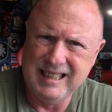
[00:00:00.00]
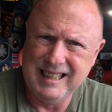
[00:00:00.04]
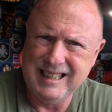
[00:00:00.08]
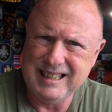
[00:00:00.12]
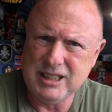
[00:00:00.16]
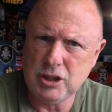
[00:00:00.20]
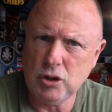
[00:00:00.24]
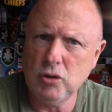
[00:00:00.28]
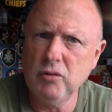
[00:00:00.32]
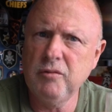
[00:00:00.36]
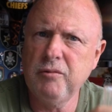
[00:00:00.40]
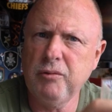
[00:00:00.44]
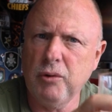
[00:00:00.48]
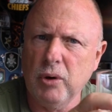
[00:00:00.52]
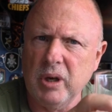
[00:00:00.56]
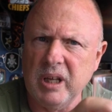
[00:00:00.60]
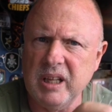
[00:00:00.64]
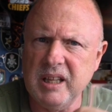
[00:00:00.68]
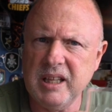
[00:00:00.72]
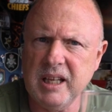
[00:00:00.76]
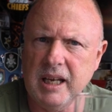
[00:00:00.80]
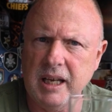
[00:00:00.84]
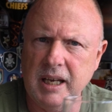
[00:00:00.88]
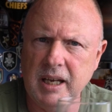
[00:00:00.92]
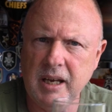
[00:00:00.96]
It's good for you,
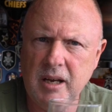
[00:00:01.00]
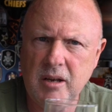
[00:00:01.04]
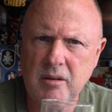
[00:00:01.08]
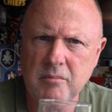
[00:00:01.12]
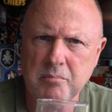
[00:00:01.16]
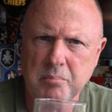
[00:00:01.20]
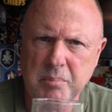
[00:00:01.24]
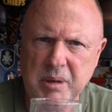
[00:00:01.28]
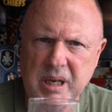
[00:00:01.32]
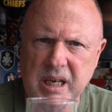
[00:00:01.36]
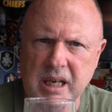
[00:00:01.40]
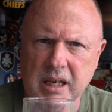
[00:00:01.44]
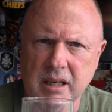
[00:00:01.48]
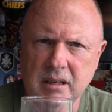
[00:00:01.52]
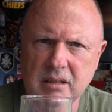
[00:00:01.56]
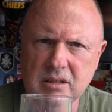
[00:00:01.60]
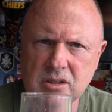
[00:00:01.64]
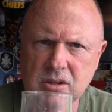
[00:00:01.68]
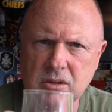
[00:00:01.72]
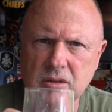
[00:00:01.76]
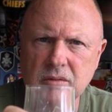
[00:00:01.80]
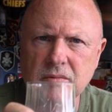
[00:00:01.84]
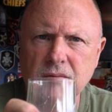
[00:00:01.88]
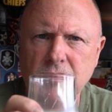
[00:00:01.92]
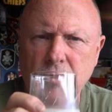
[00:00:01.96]
there you go. Beer, it's
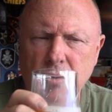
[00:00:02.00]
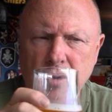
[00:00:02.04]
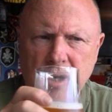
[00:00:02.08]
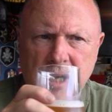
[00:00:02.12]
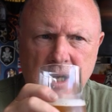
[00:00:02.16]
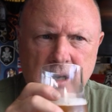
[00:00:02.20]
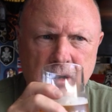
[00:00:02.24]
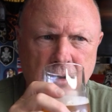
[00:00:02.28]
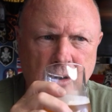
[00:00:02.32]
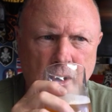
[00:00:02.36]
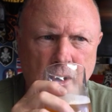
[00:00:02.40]
good for you.